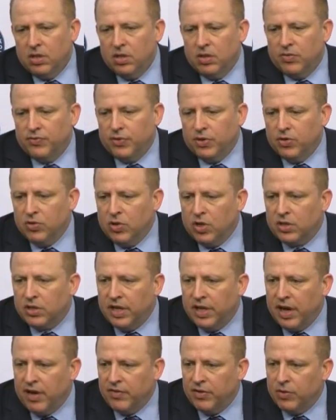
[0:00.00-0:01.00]

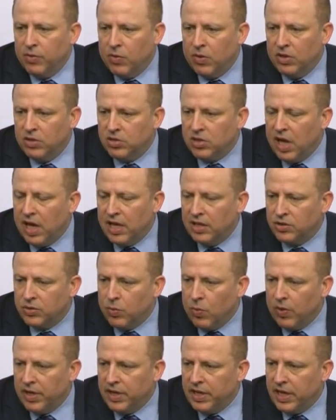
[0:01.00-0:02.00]
looked at everyone's last
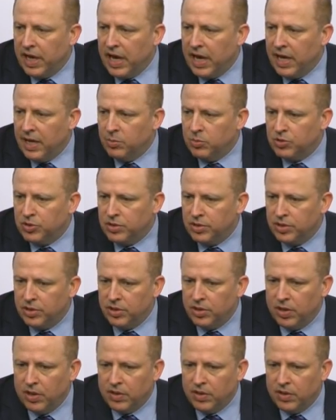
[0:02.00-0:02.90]
20 games,